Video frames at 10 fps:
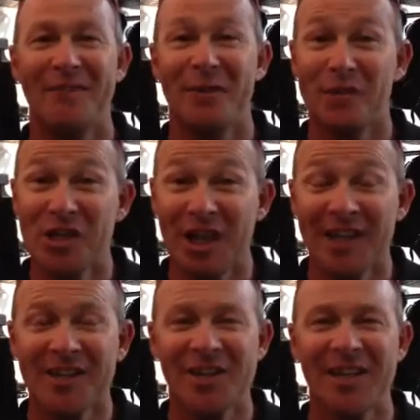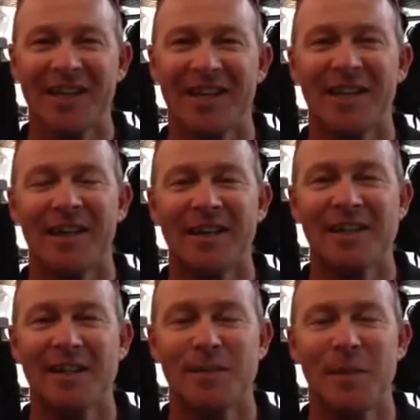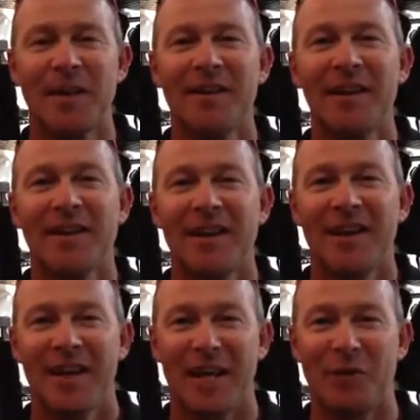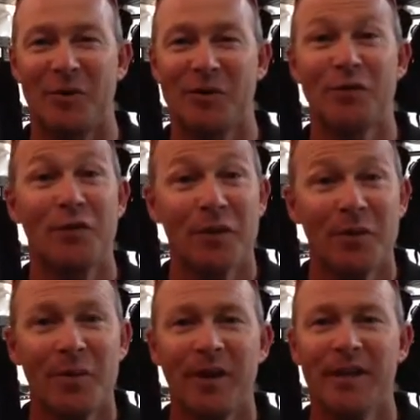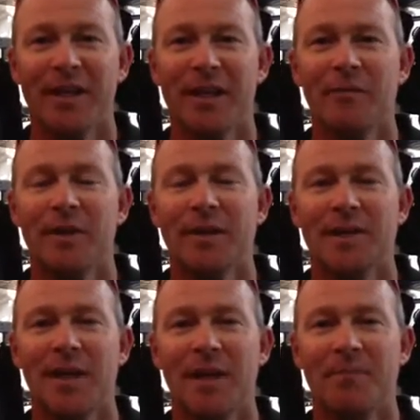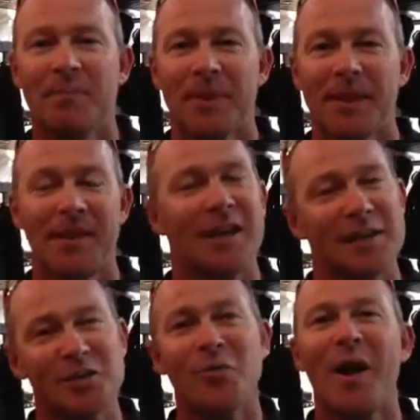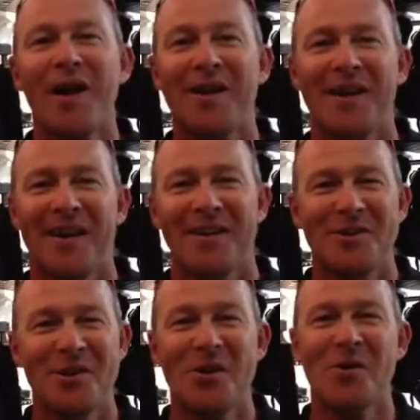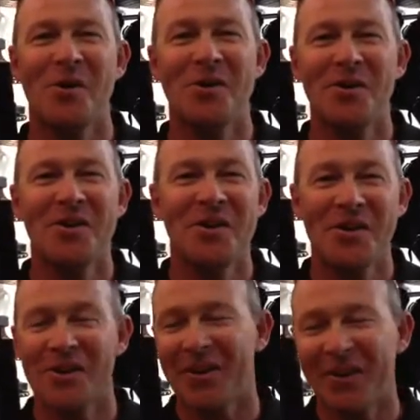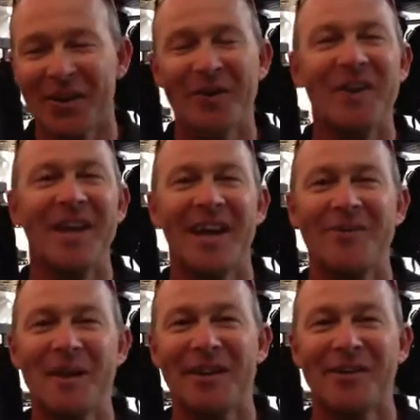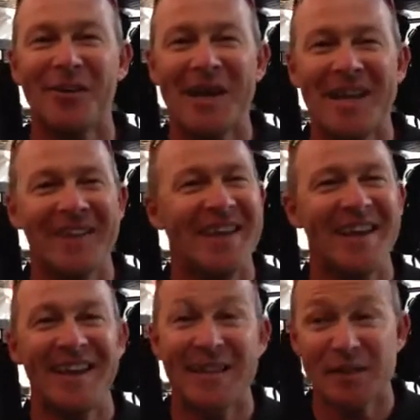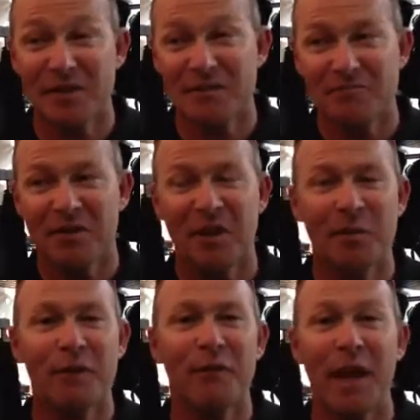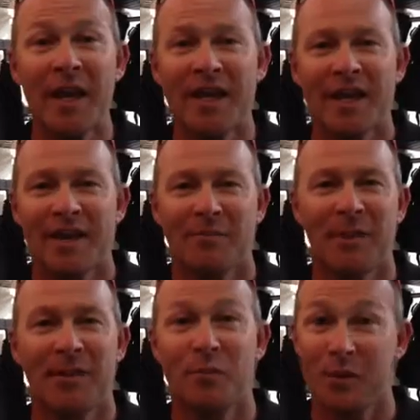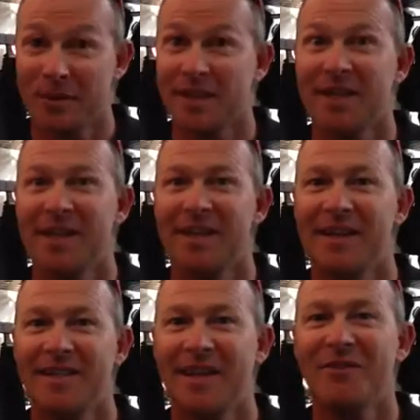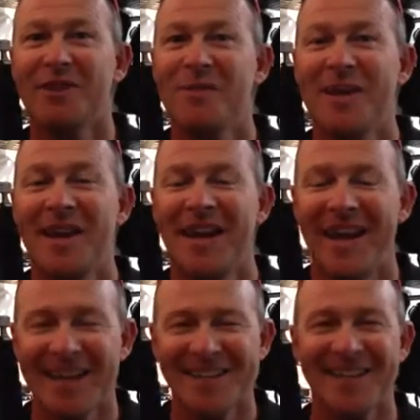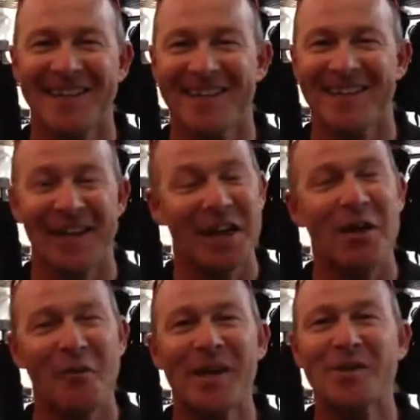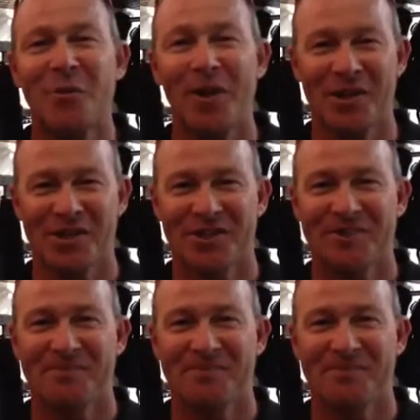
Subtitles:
very challenging, and I suspect that he will do very well here, but he has to run, on the Mediterranean there. It's a little bit flat, but we'll see. It's going to be excellent. I can't wait to watch.